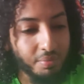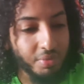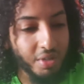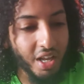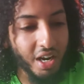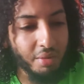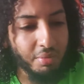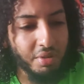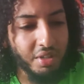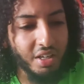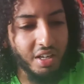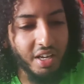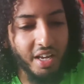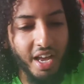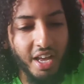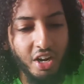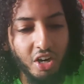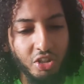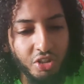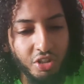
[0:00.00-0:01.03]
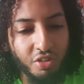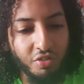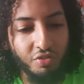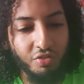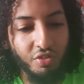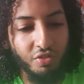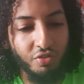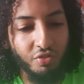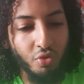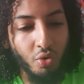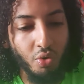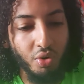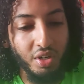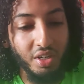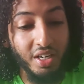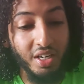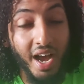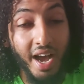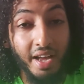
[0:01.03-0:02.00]
It'll be
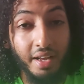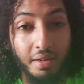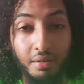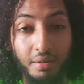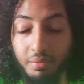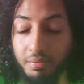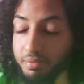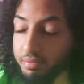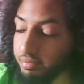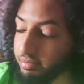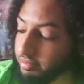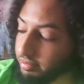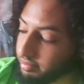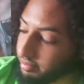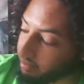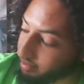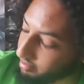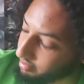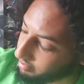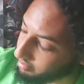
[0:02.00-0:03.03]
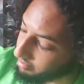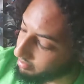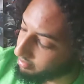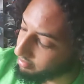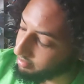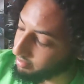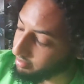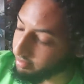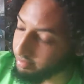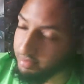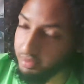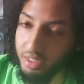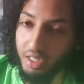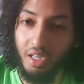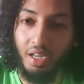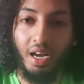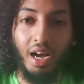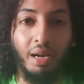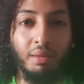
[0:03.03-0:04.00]
849.
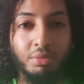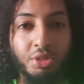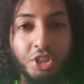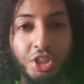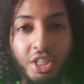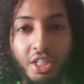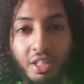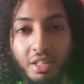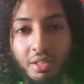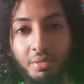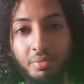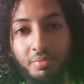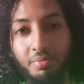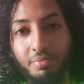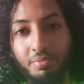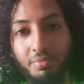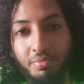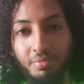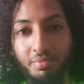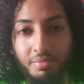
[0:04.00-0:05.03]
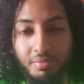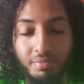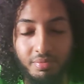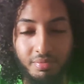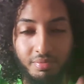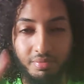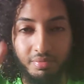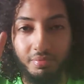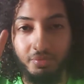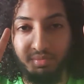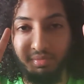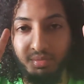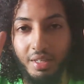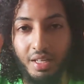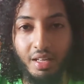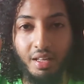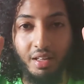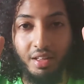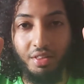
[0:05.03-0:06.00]
I'm chill.
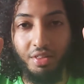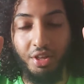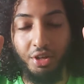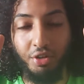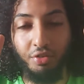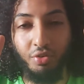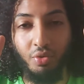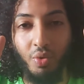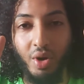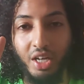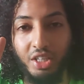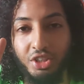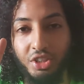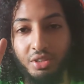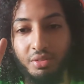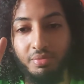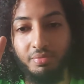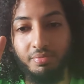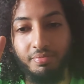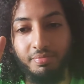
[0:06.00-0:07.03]
Thank you for watching.